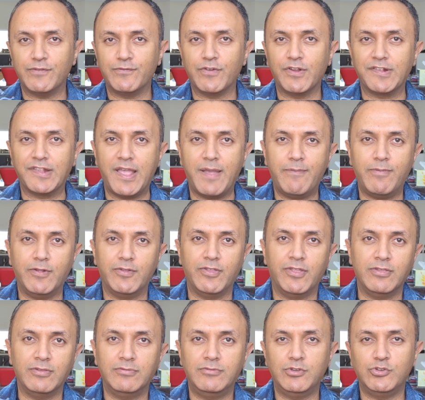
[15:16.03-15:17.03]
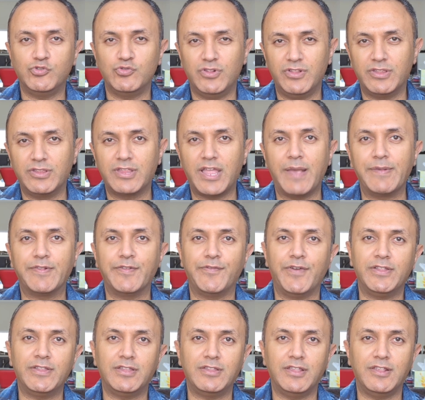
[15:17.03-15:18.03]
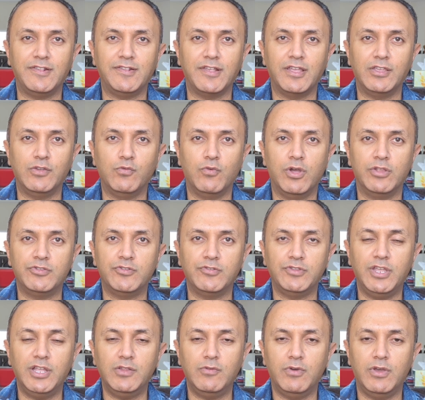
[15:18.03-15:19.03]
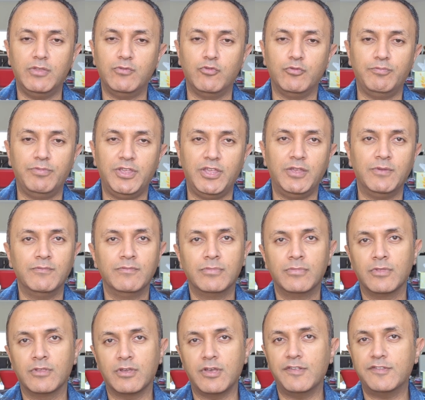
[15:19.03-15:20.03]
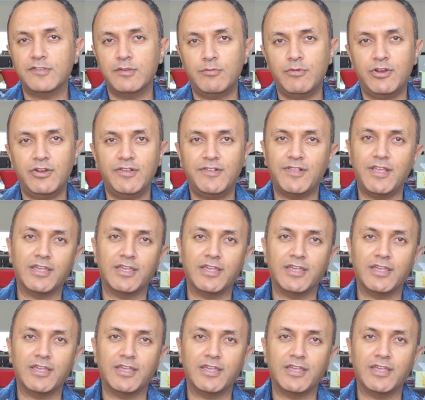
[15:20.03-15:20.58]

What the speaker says: for example, then usually the types of entities that you want to deal with would be customers,